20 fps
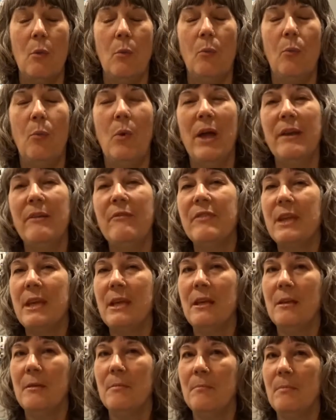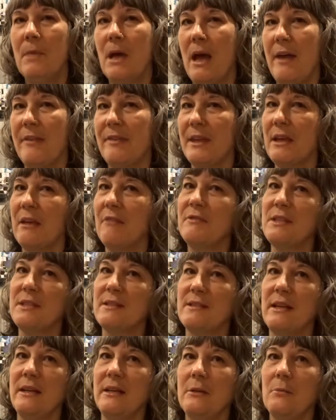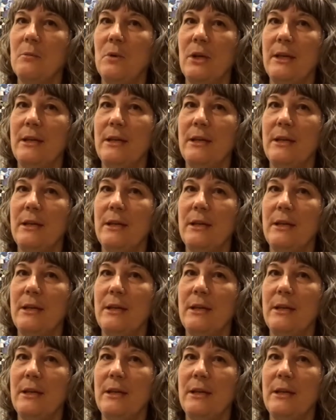One of them, I think I've decided will